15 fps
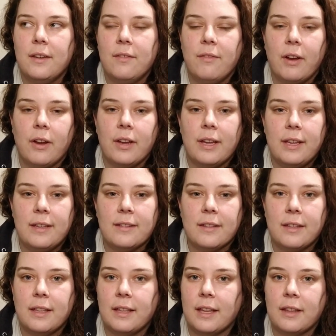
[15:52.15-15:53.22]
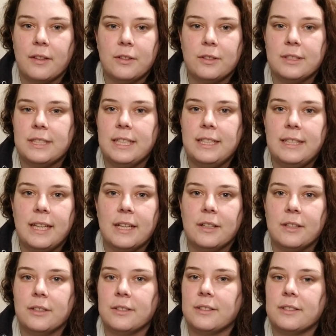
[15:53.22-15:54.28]
very easily, like little
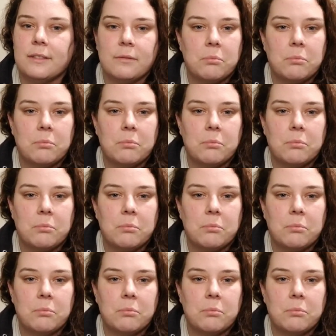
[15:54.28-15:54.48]
details,